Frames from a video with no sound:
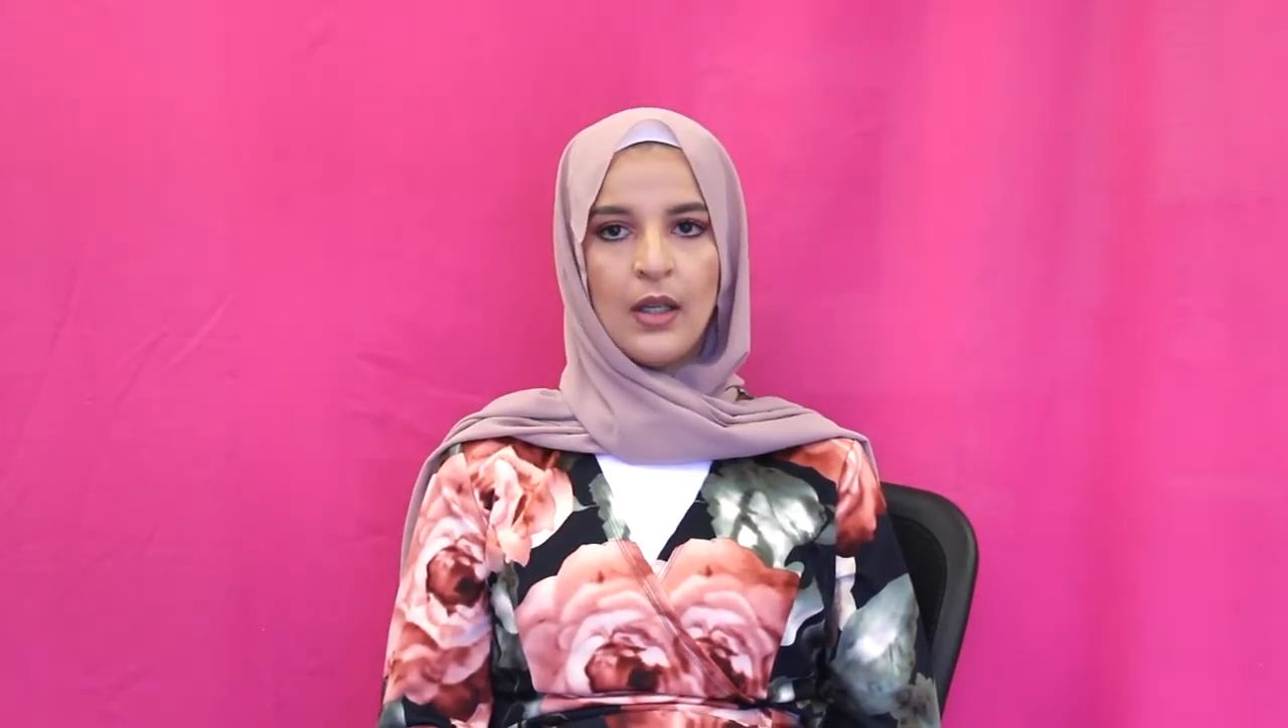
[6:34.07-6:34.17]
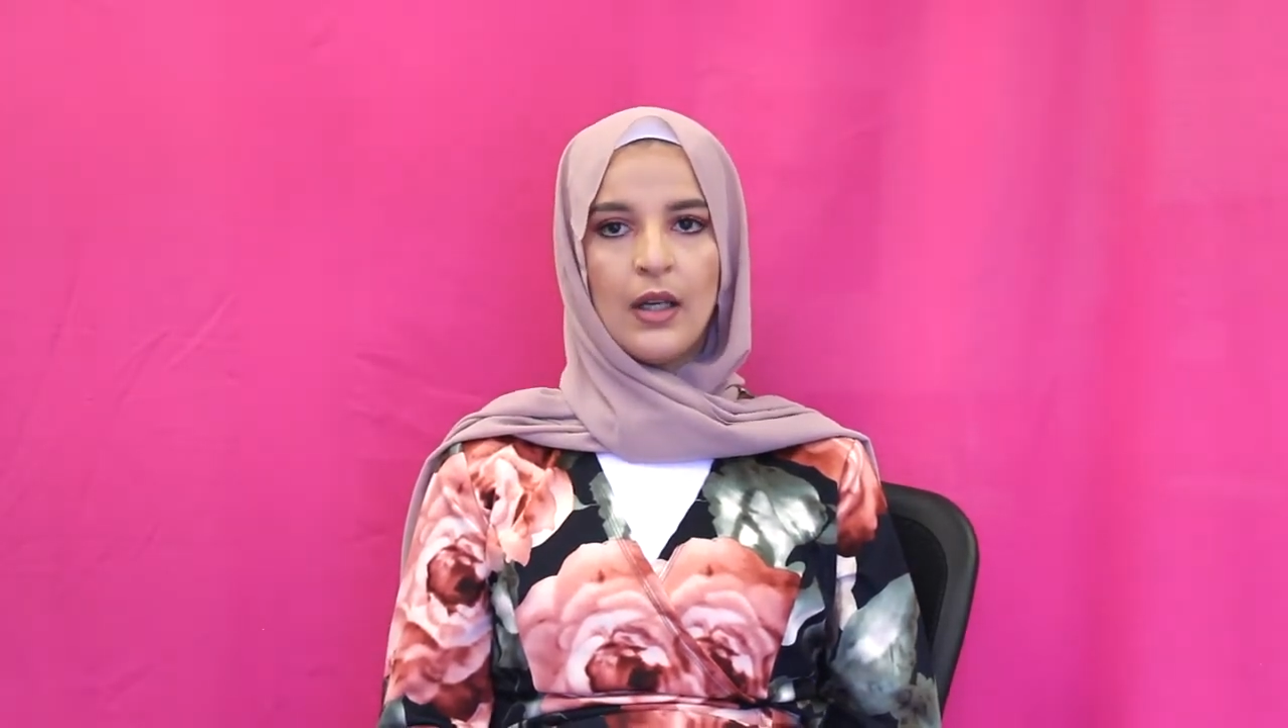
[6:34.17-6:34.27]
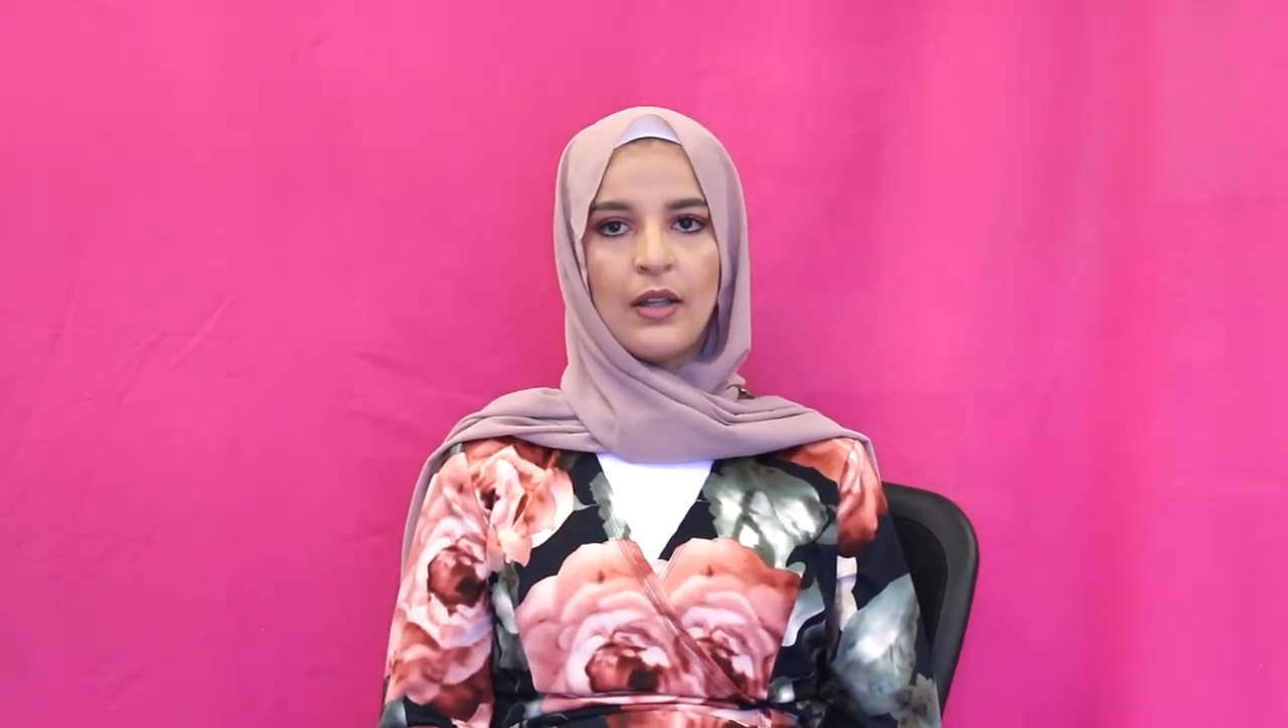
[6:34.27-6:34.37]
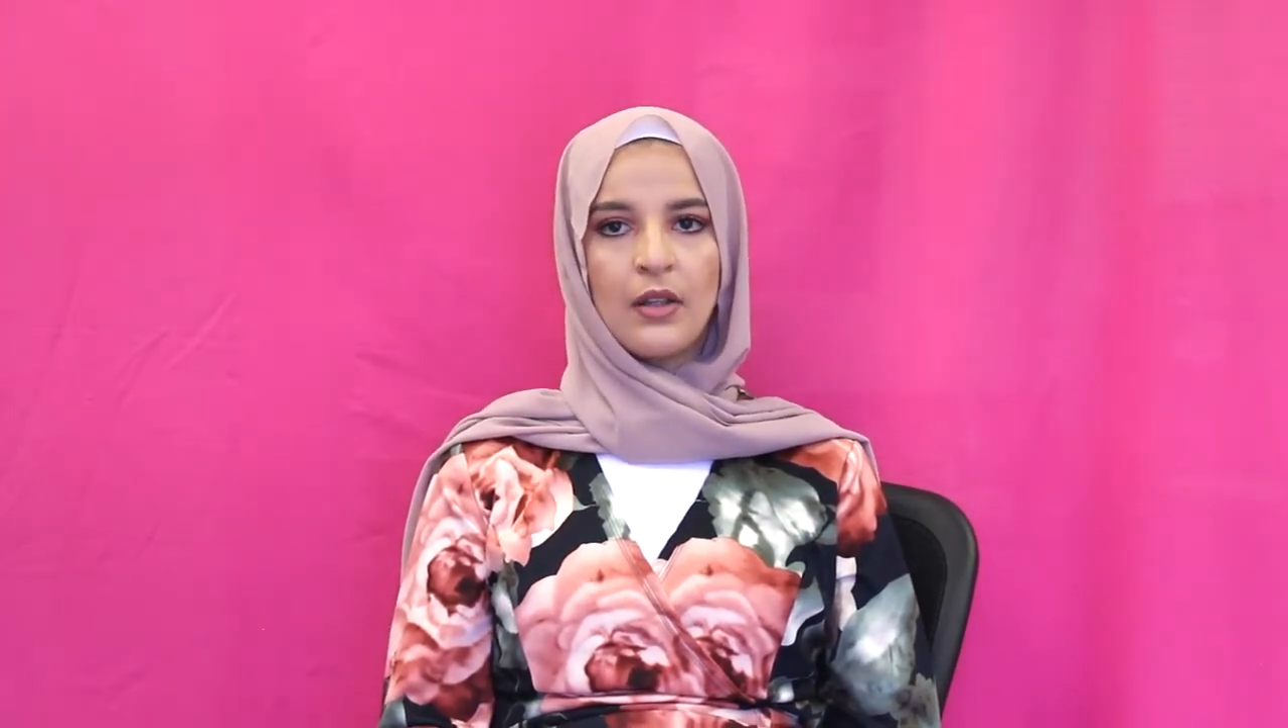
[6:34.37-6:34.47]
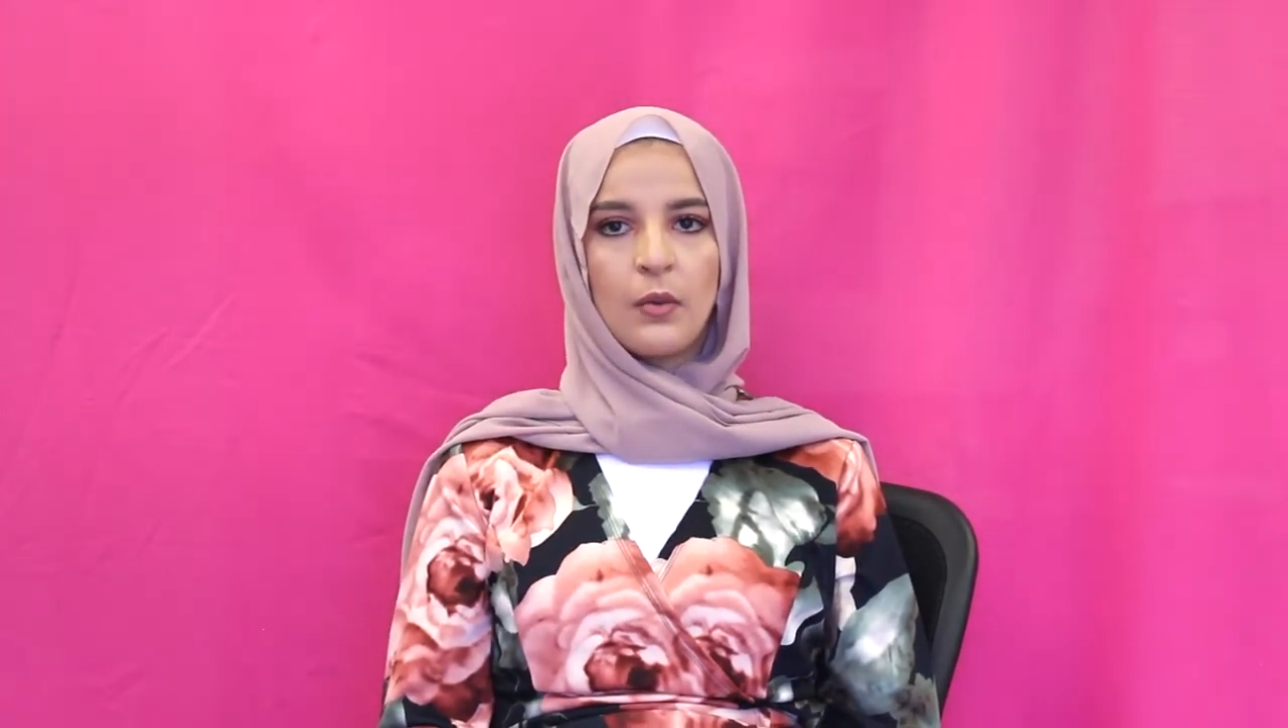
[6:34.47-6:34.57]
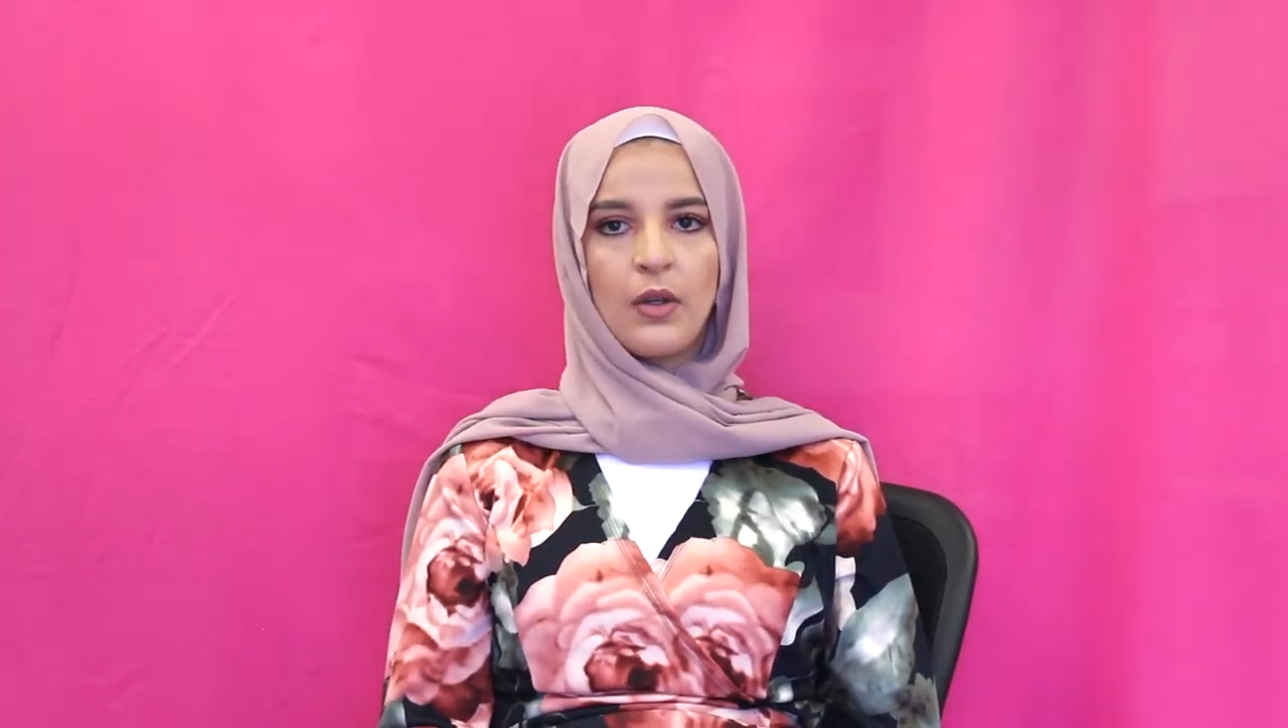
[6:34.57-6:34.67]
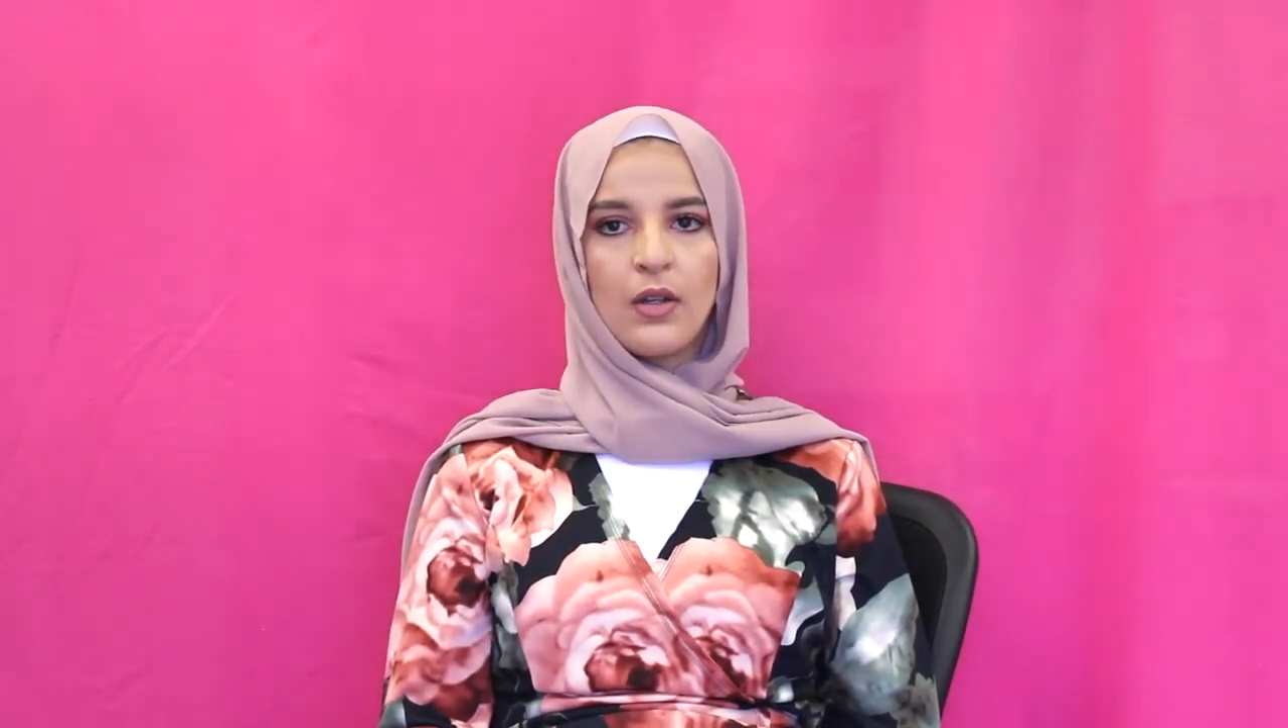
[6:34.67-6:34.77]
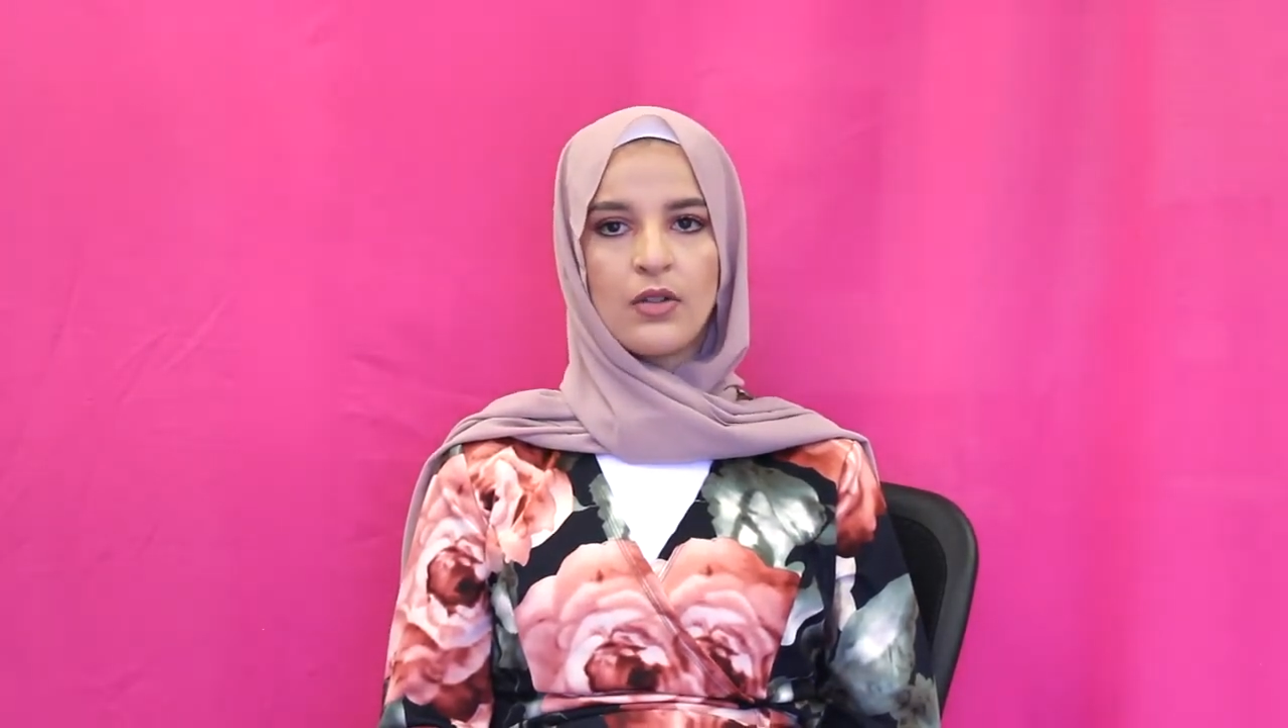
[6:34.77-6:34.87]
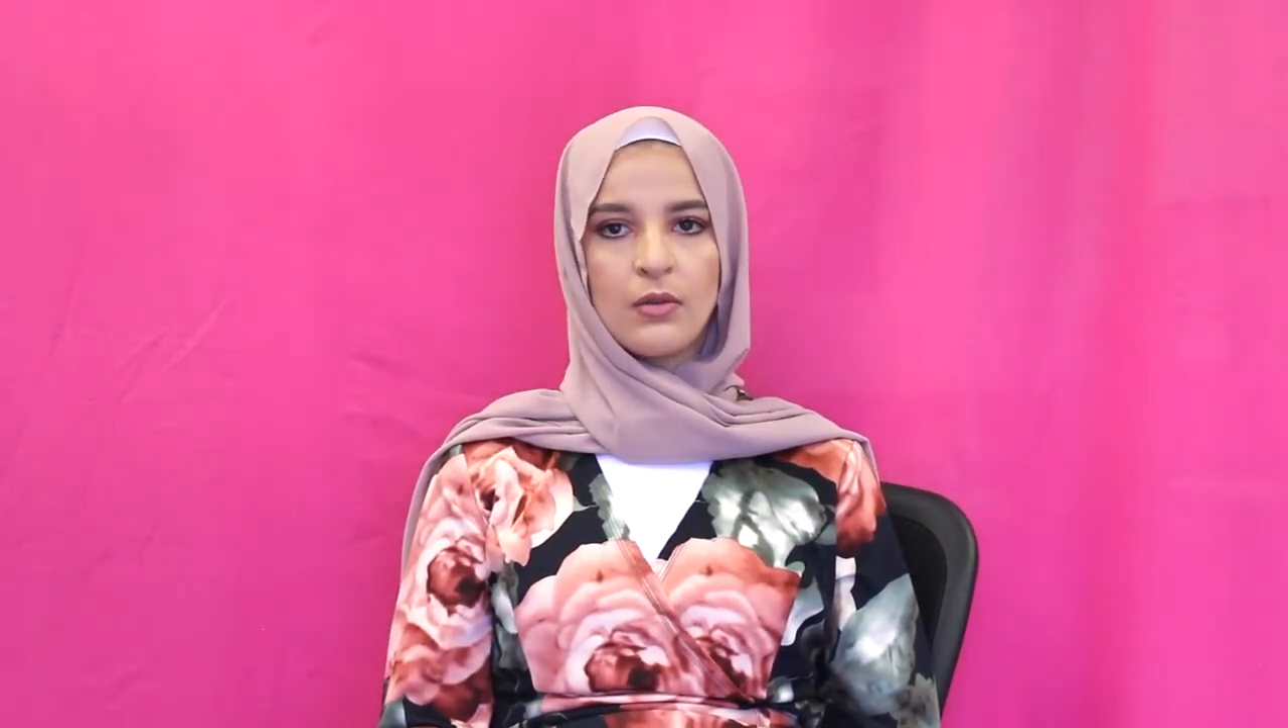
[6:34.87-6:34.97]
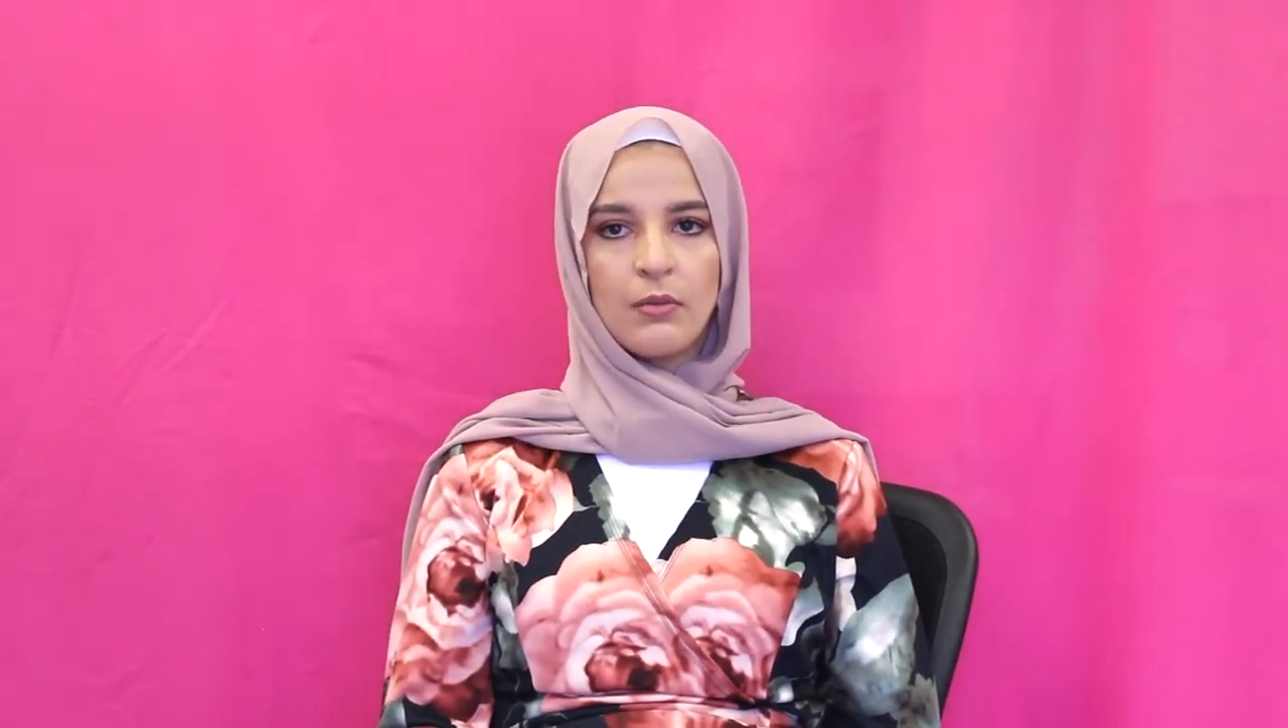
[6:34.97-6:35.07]
I think we
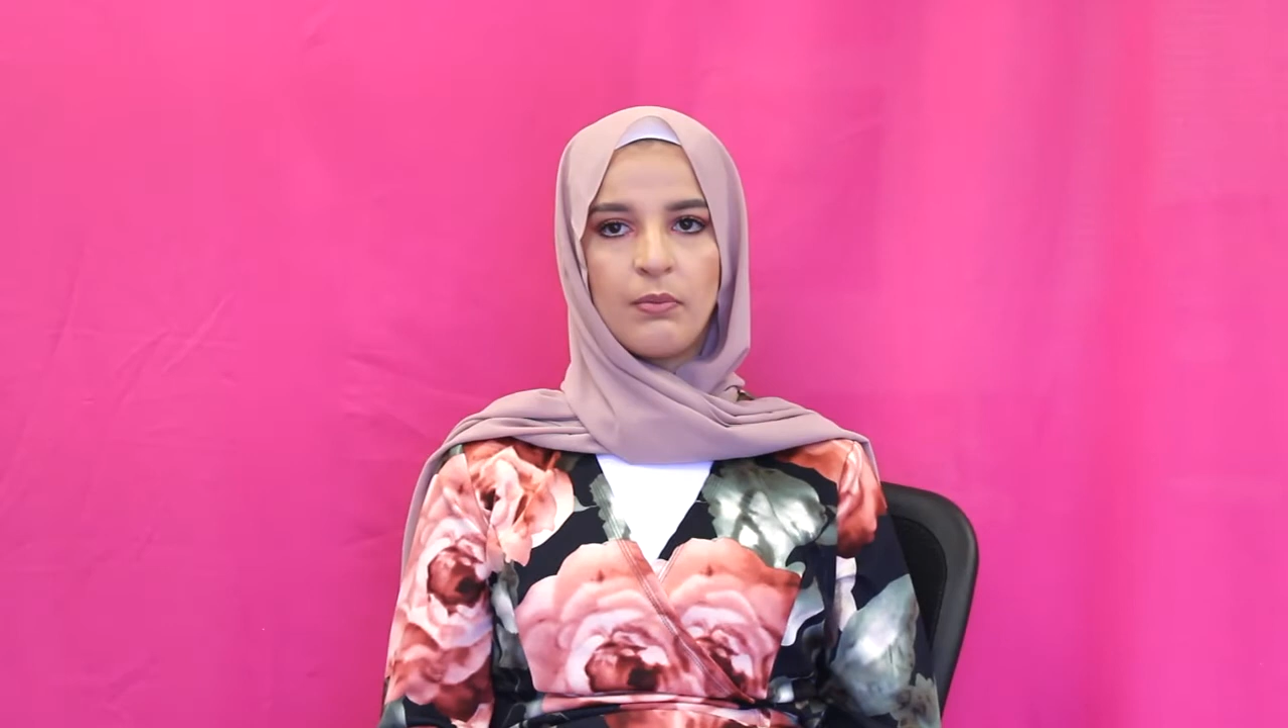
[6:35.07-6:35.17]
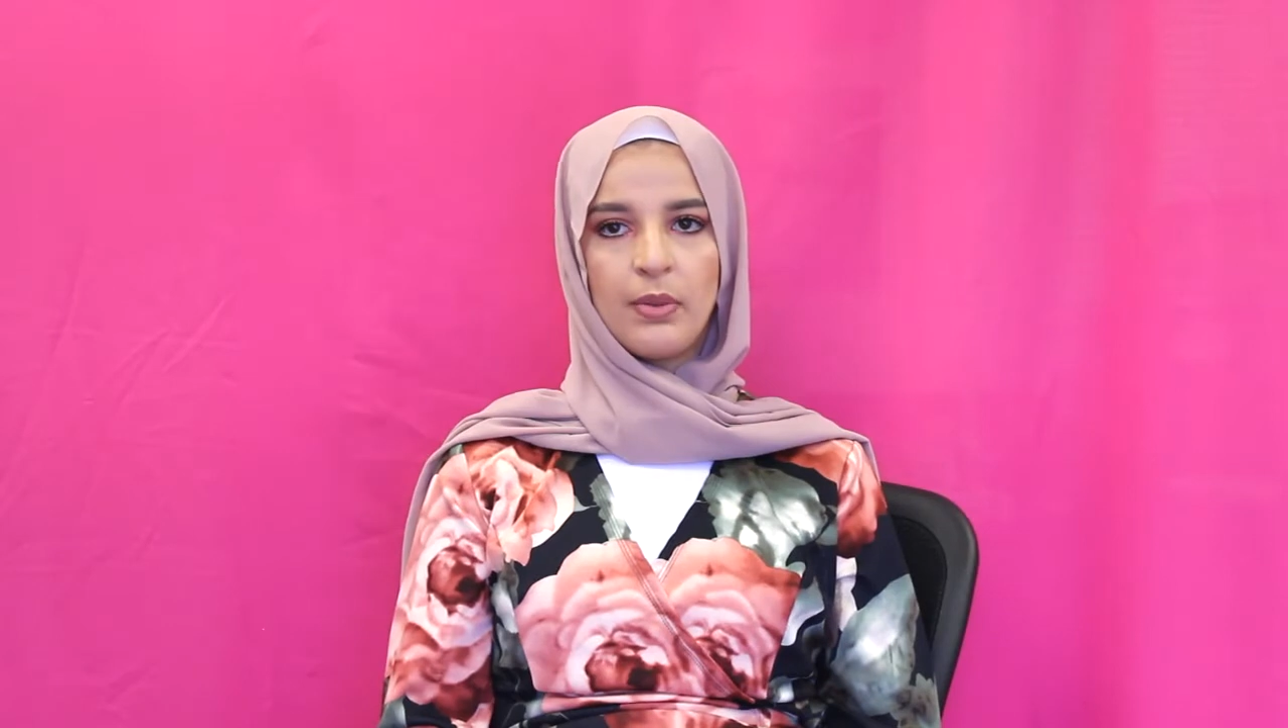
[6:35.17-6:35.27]
also